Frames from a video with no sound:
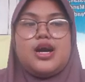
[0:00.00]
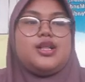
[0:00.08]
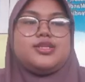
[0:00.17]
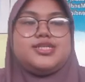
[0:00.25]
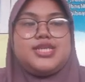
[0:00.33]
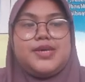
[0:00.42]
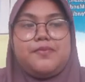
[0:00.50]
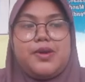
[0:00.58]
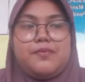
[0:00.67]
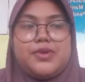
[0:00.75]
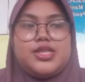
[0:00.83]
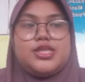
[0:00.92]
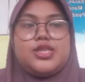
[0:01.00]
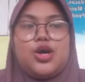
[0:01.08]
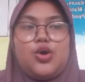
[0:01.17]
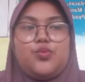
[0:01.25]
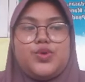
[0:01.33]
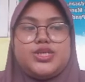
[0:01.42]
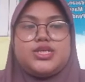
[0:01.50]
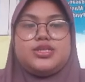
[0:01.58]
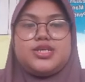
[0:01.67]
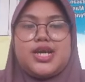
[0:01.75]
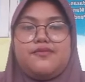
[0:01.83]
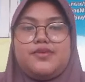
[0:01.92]
all team members know which
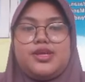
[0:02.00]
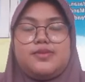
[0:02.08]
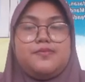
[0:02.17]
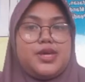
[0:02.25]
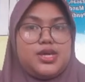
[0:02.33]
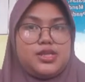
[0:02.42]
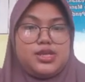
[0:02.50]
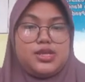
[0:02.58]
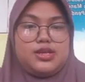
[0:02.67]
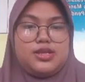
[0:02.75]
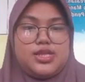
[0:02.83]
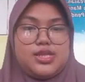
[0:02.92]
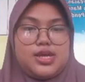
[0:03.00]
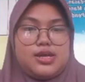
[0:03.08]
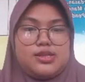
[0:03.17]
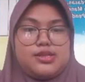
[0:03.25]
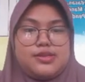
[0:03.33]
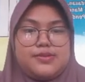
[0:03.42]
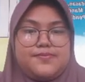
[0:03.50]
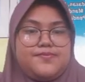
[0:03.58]
draft is being discussed.